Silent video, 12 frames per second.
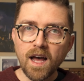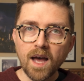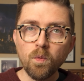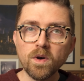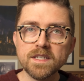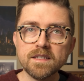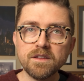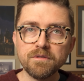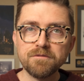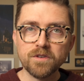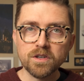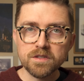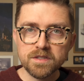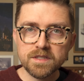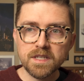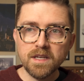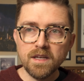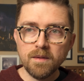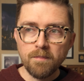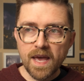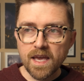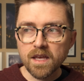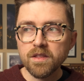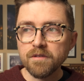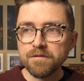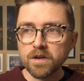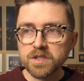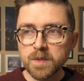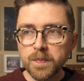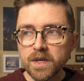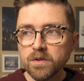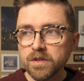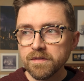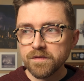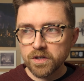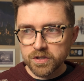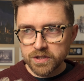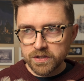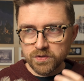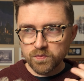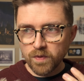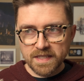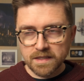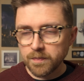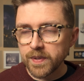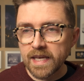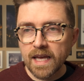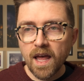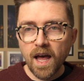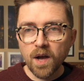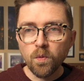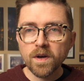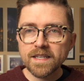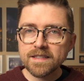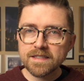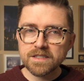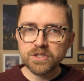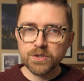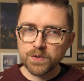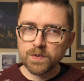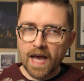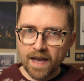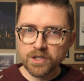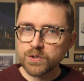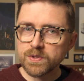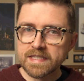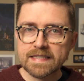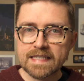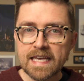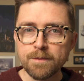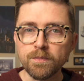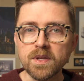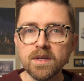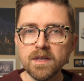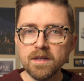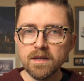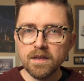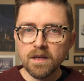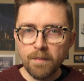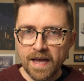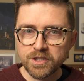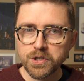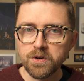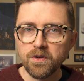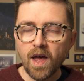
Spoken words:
I wanted the first make, the first build, the first recipe. I wanted it to actually seem magical.